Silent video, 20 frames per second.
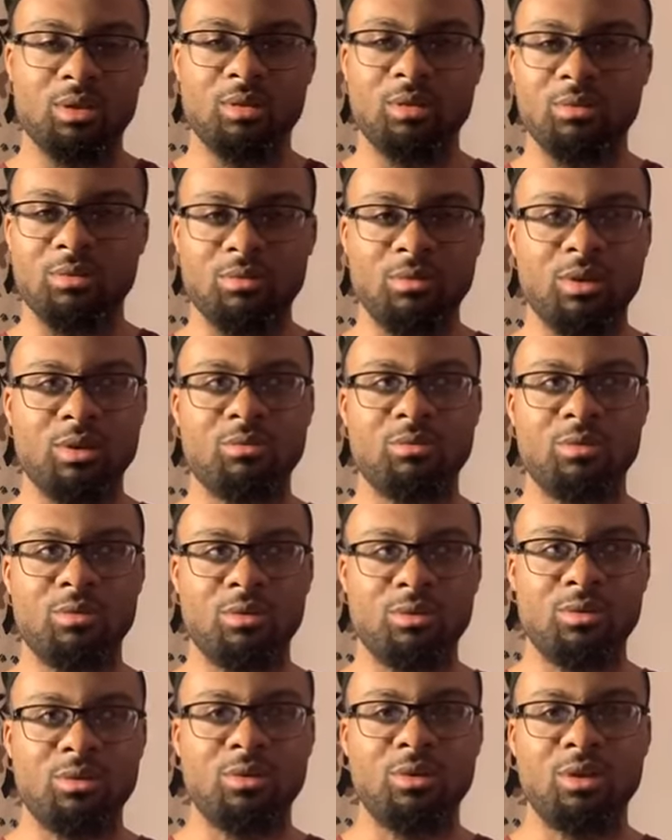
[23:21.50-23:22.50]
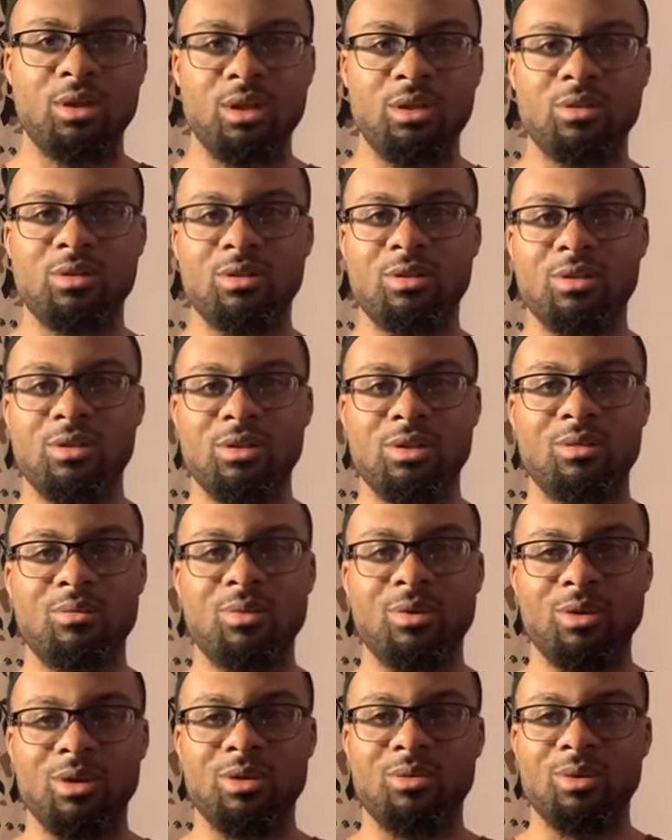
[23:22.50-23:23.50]
around Rasulullah sallallahu alaihi wasallam, you're
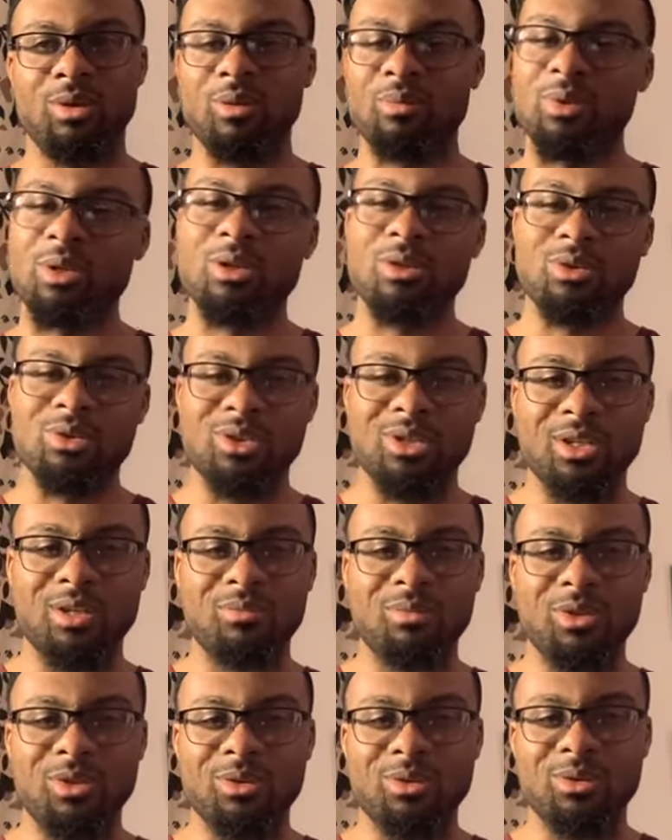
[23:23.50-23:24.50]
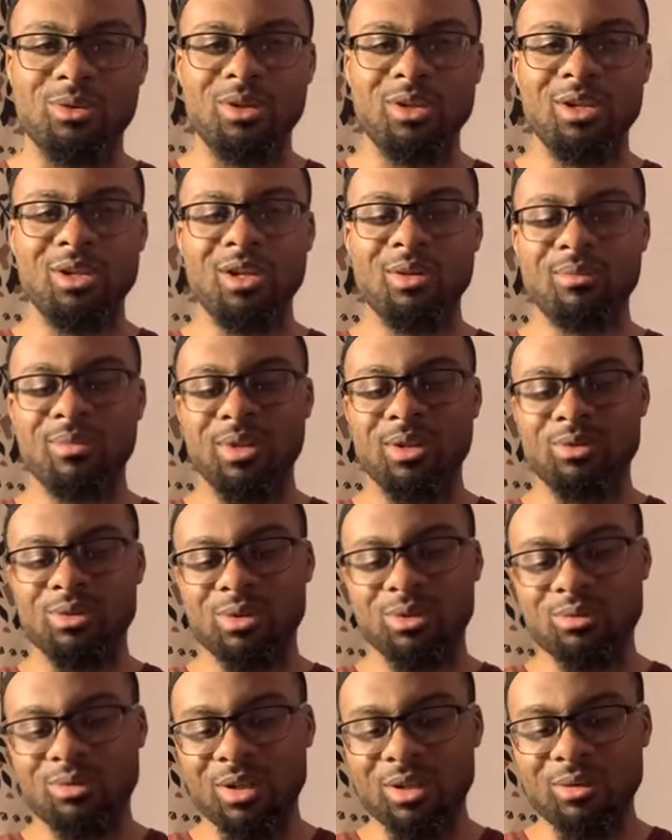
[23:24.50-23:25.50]
going to want to be close to him too. But he was
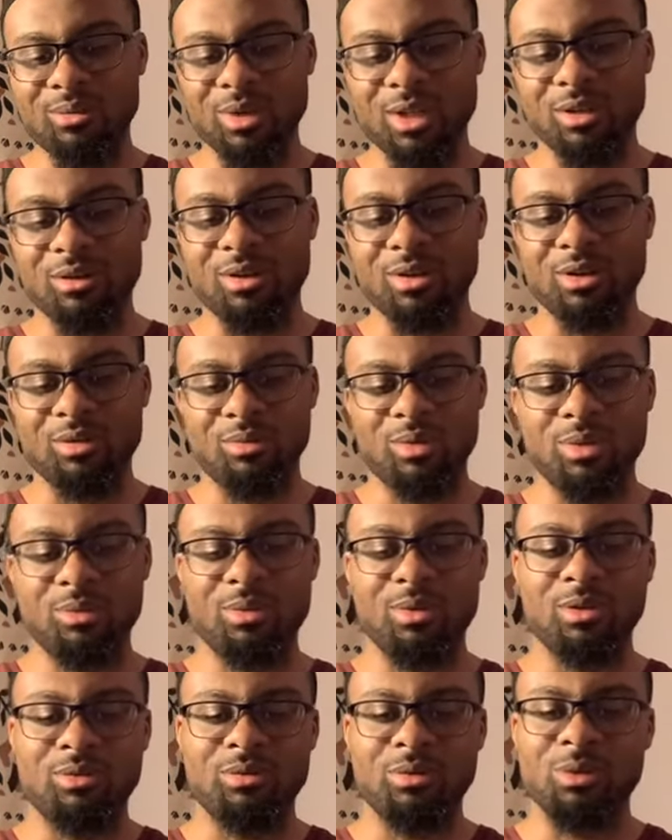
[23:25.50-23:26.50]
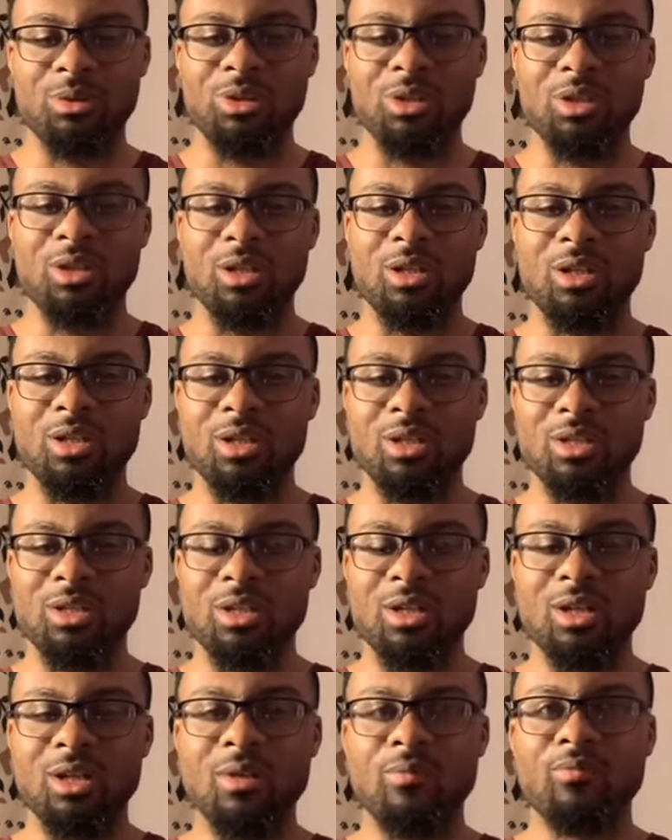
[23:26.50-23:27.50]
surrounded by a crowd of people. Unfortunately, they didn't
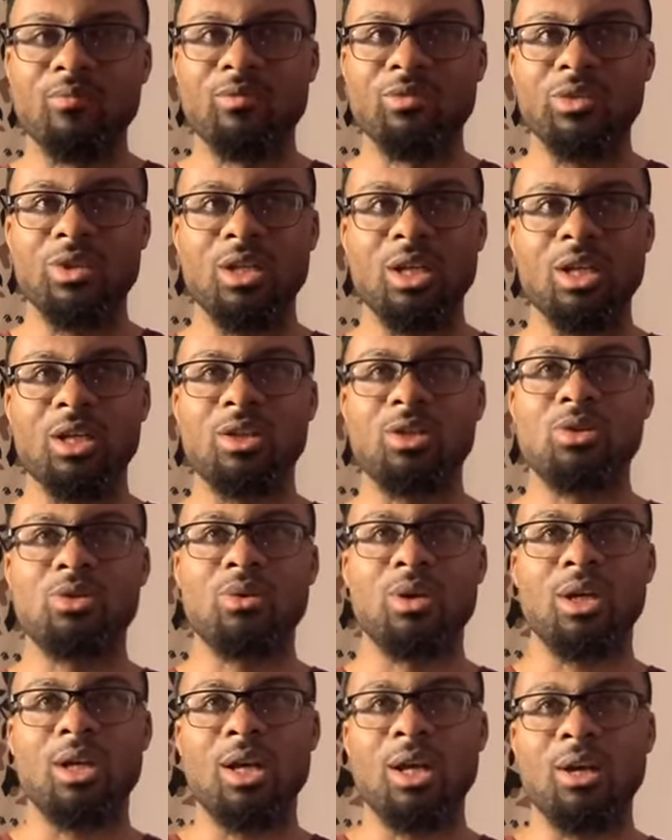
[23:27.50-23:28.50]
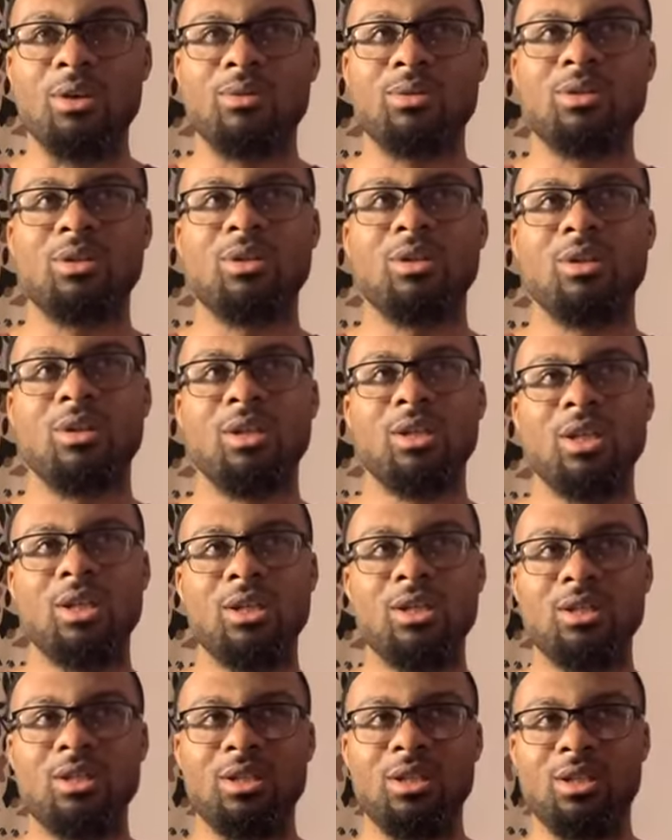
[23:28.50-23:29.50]
take into account
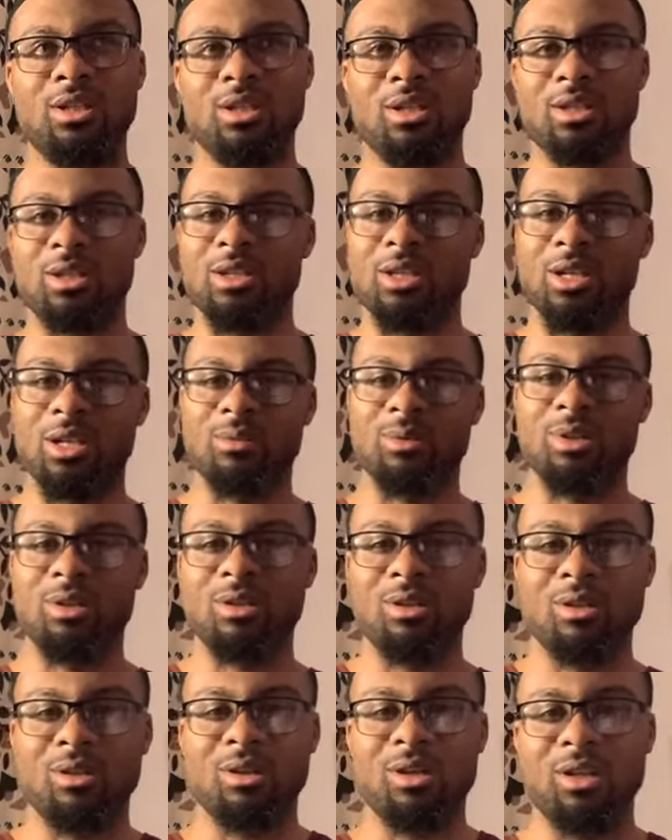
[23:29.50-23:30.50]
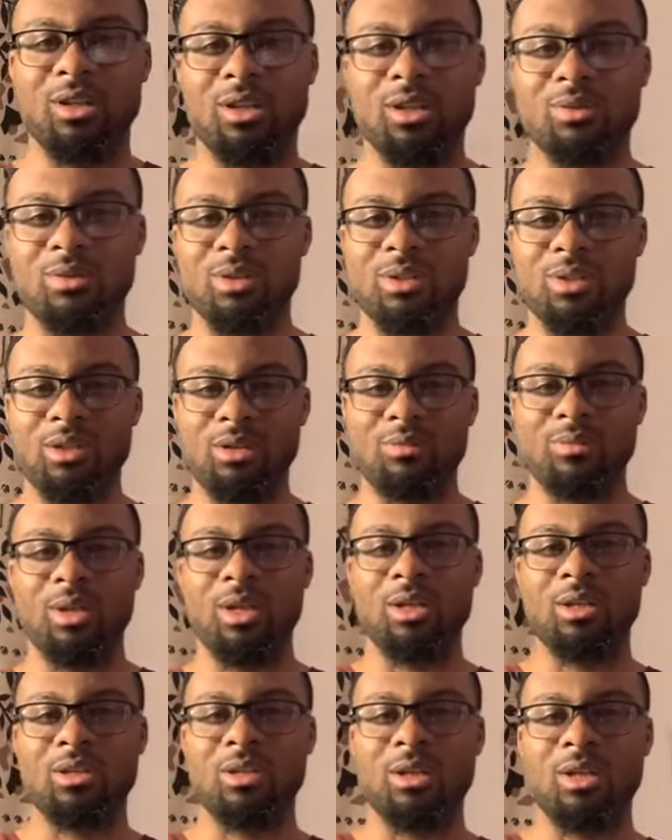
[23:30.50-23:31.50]
his needs at the time, sallallahu alaihi wasallam,
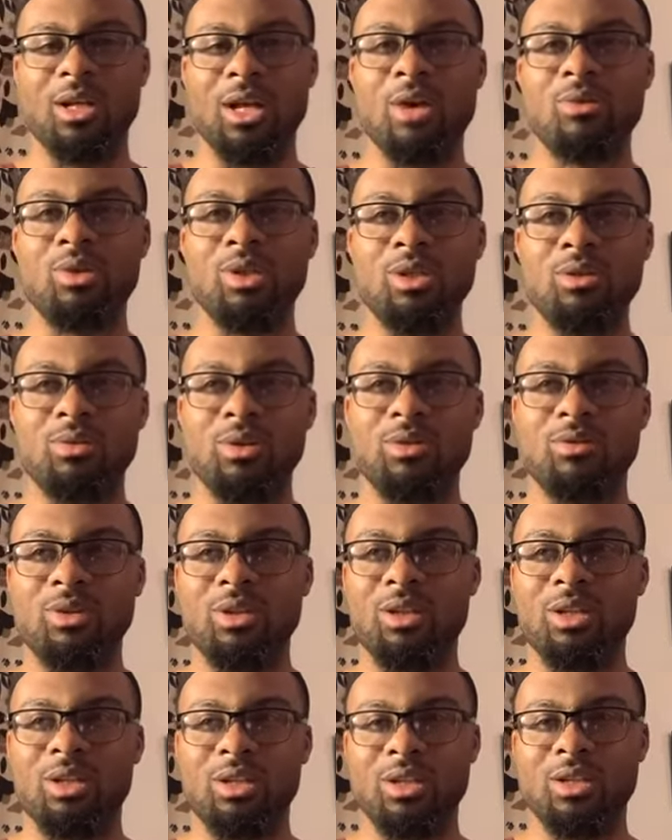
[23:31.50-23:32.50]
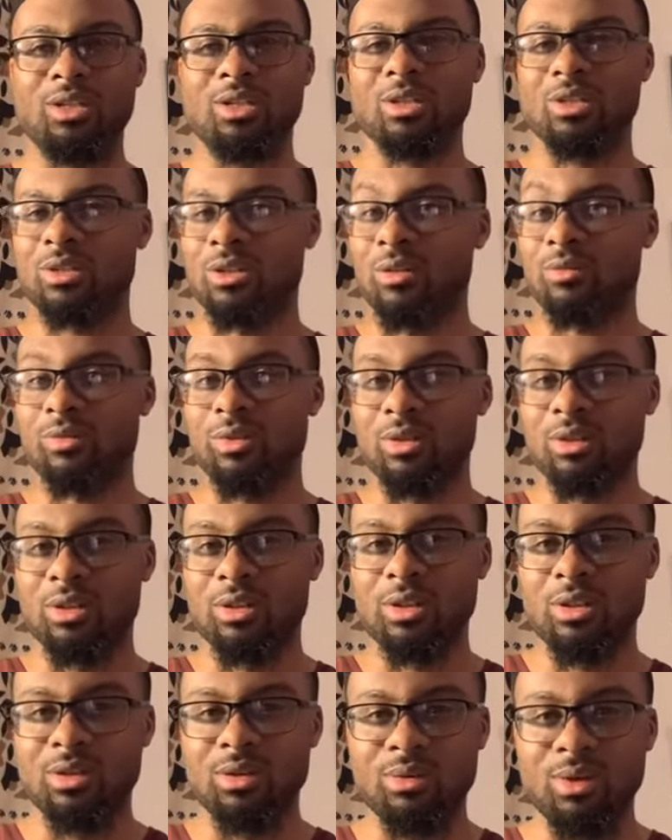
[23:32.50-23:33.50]
and how he was feeling and his discomfort in the
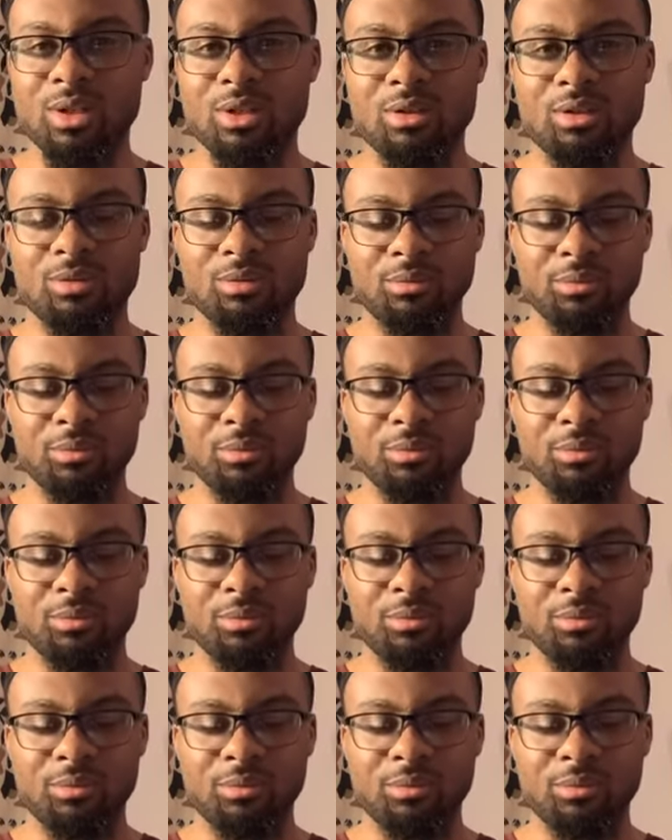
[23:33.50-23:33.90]
situation.